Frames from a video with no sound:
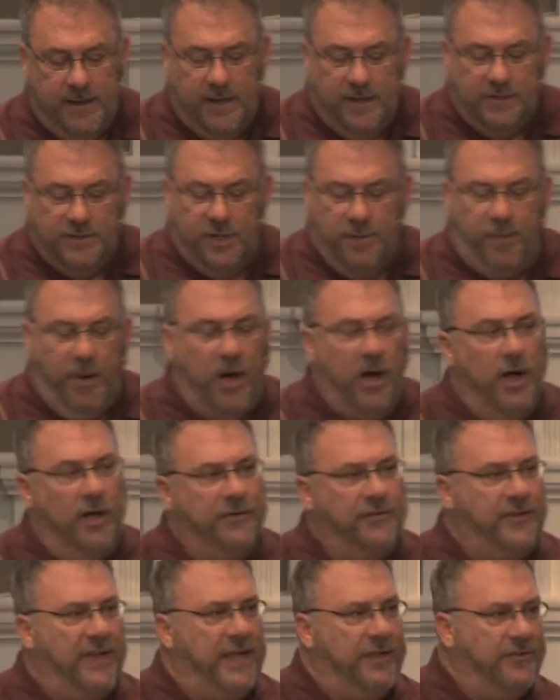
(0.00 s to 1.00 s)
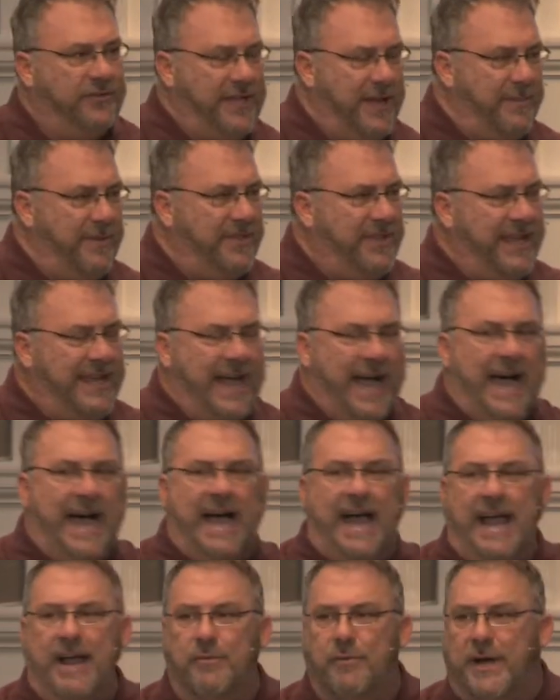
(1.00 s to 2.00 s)
So Paul says, Timothy,
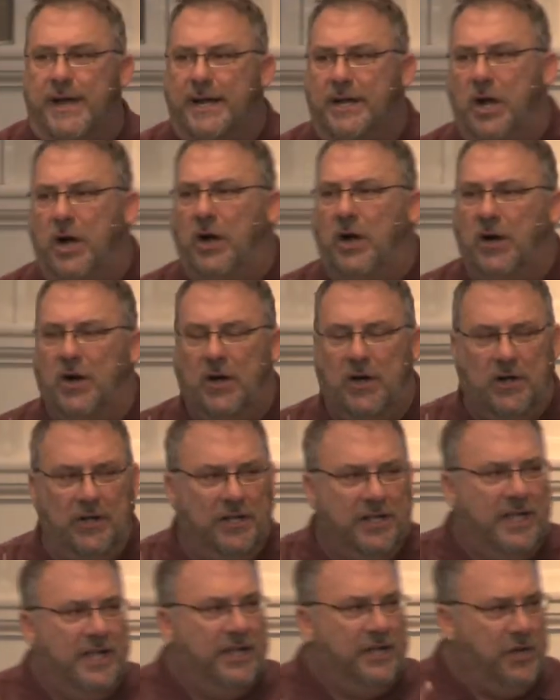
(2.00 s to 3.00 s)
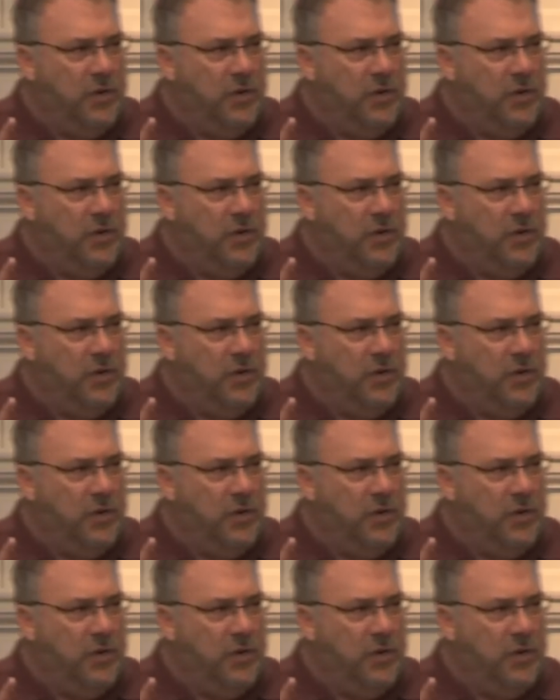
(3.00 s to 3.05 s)
I recall